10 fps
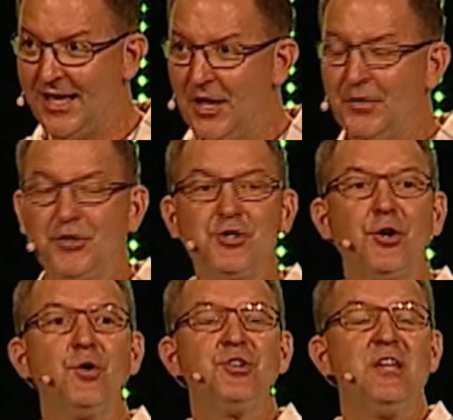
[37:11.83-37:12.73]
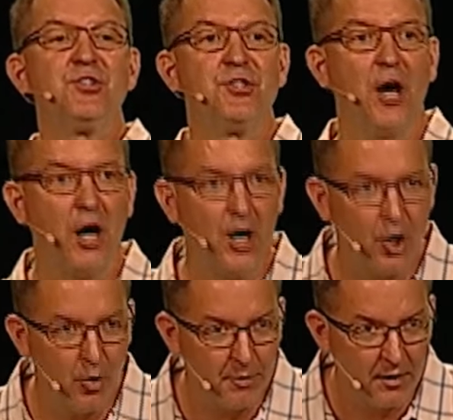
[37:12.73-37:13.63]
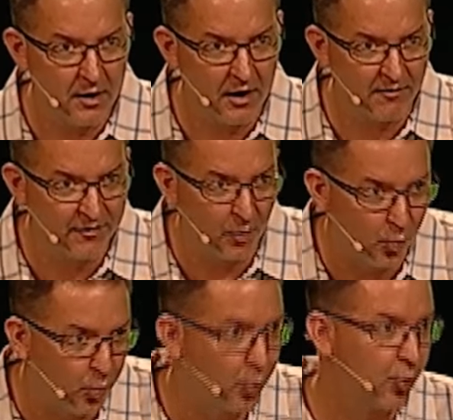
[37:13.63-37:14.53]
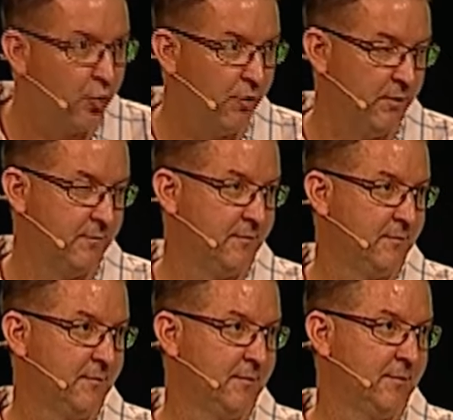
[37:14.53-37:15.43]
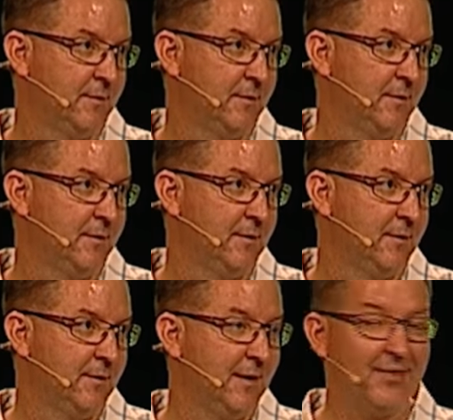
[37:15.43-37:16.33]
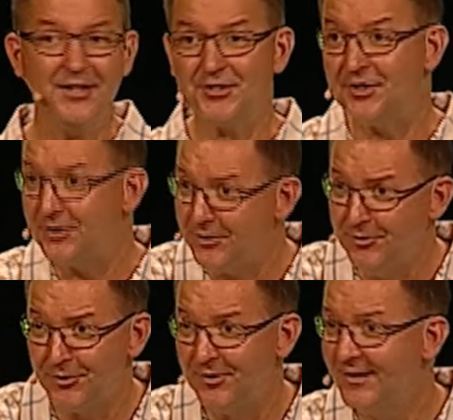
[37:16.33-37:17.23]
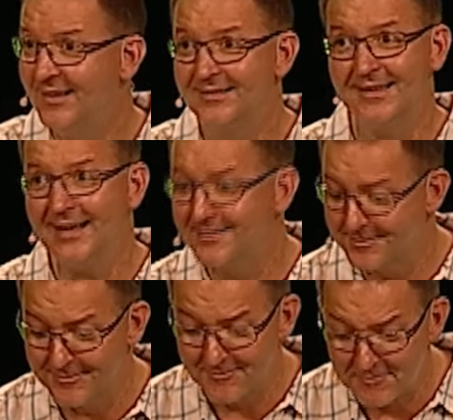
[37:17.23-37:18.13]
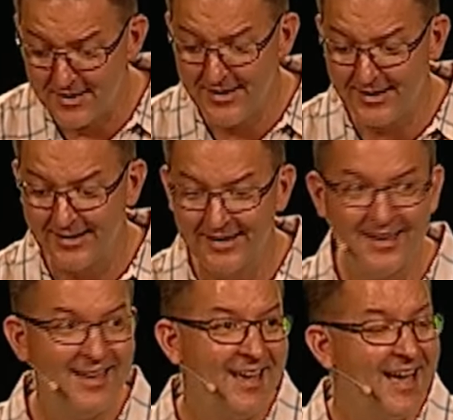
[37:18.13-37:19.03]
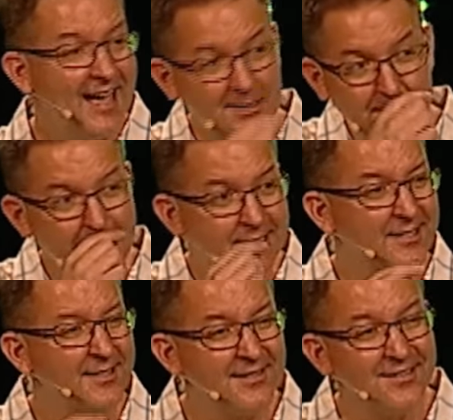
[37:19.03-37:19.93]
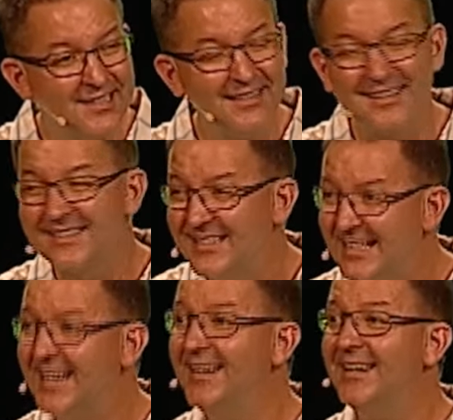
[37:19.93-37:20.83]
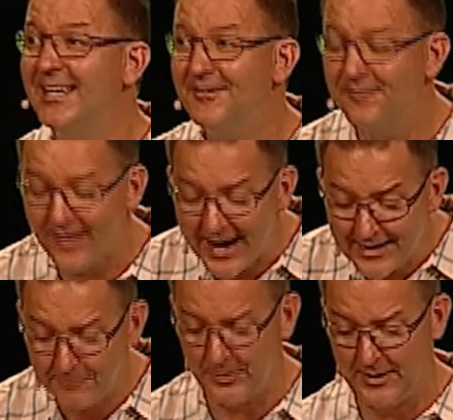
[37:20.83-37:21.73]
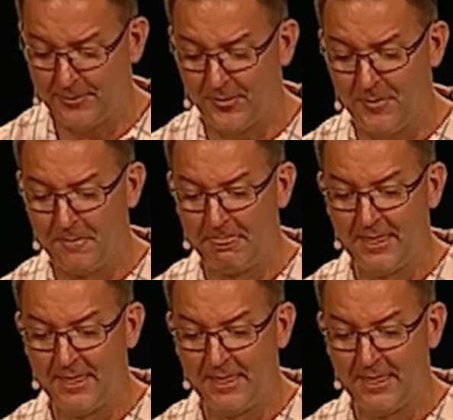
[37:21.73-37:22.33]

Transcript: The church is the hope of the world. that's you. That's me. And Jesus, listen, Jesus didn't invite people